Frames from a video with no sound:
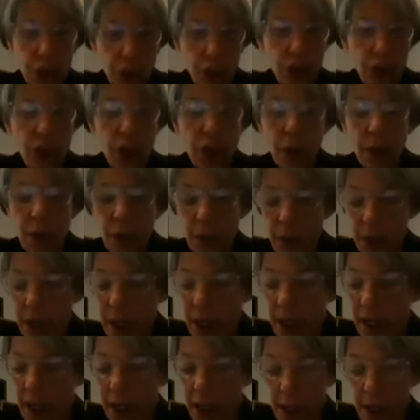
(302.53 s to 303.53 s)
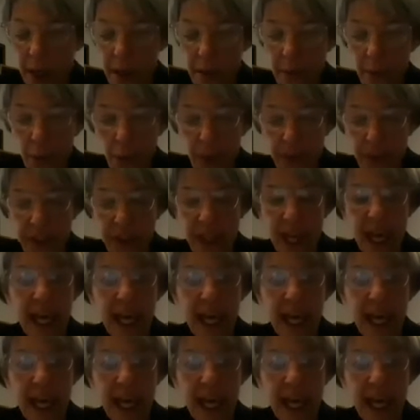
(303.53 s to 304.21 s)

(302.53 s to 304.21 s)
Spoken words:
So with that,